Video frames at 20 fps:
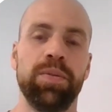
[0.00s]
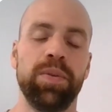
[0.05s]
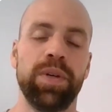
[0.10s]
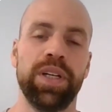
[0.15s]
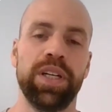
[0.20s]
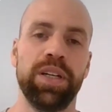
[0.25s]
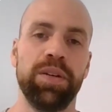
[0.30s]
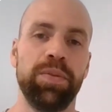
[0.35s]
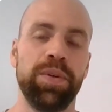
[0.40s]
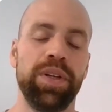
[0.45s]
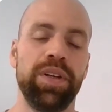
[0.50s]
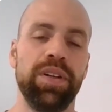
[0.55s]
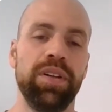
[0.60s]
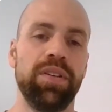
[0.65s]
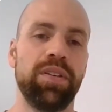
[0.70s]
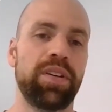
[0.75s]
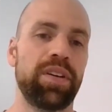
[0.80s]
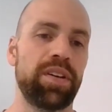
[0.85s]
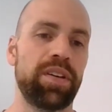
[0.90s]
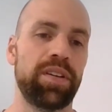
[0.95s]
where we
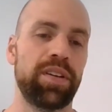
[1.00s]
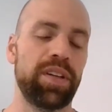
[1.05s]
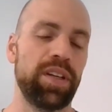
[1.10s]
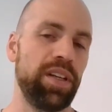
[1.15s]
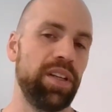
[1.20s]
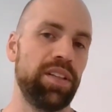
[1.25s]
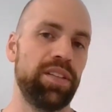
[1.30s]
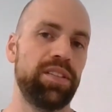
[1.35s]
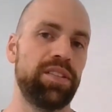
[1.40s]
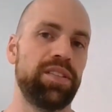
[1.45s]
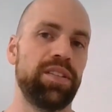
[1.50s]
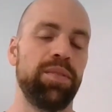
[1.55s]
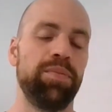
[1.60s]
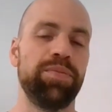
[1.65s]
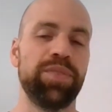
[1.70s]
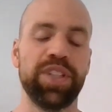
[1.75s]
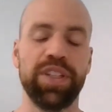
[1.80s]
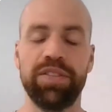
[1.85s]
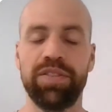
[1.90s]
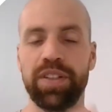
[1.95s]
look at
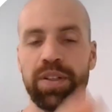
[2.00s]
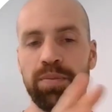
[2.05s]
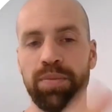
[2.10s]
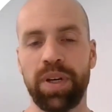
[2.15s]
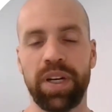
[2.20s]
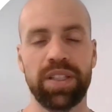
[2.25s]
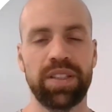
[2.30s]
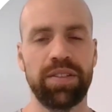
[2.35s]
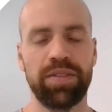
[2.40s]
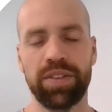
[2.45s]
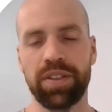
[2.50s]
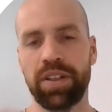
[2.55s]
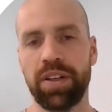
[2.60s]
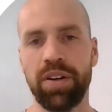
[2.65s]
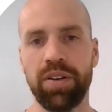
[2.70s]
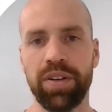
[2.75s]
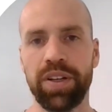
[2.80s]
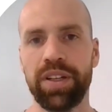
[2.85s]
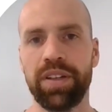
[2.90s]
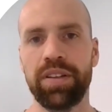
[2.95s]
some different parts of the
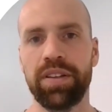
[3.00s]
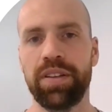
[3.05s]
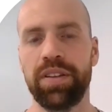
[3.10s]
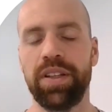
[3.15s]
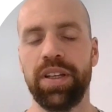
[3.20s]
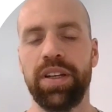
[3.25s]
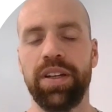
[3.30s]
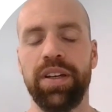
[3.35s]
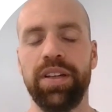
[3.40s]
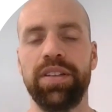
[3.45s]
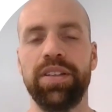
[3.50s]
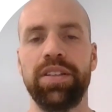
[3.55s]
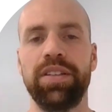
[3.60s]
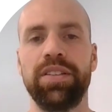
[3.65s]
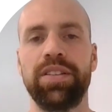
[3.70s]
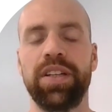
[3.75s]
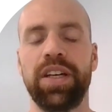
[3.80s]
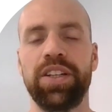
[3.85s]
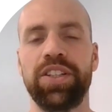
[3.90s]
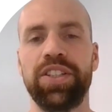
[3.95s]
coding that I
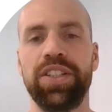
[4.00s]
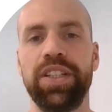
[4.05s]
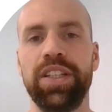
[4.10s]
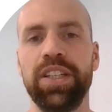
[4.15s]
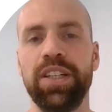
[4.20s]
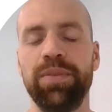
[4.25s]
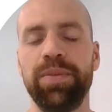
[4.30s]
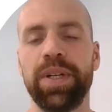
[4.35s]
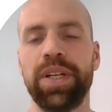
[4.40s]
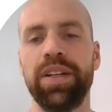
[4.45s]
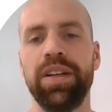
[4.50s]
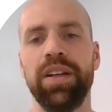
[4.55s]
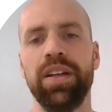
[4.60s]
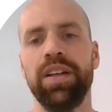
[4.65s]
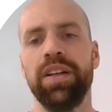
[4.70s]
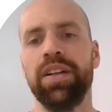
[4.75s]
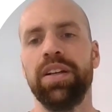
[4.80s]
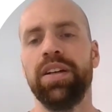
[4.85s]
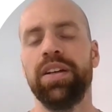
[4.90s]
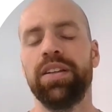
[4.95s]
didn't touch here, but
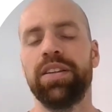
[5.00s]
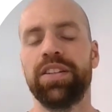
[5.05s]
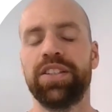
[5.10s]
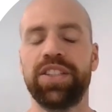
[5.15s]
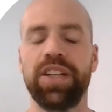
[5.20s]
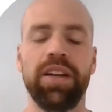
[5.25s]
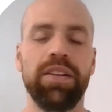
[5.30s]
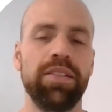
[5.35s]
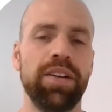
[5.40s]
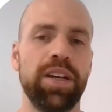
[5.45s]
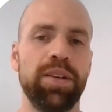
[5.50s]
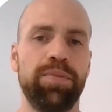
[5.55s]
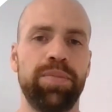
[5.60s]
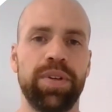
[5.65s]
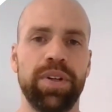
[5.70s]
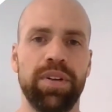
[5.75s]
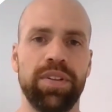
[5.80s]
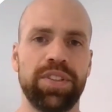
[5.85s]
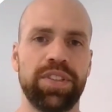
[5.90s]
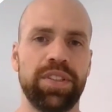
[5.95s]
the general
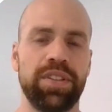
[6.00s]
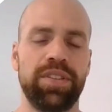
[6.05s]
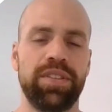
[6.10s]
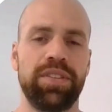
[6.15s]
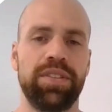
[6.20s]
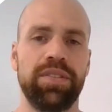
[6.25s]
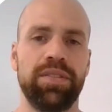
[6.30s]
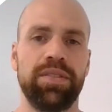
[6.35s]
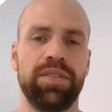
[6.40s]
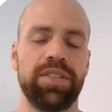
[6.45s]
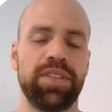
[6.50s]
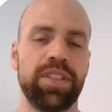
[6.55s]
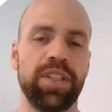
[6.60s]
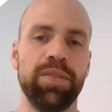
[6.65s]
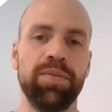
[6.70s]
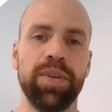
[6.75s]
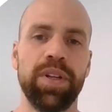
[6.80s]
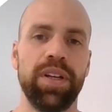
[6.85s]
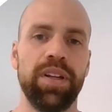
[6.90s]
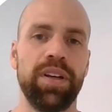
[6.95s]
approach is
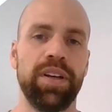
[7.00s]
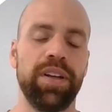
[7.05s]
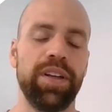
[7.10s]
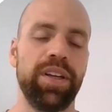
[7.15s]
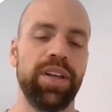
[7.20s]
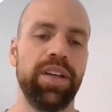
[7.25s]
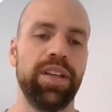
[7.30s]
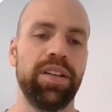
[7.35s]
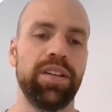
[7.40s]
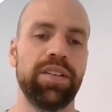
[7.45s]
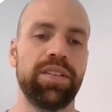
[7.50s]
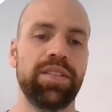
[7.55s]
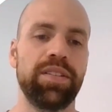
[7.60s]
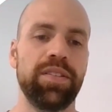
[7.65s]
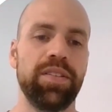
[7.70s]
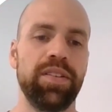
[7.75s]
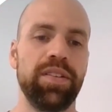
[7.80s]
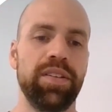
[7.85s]
similar, and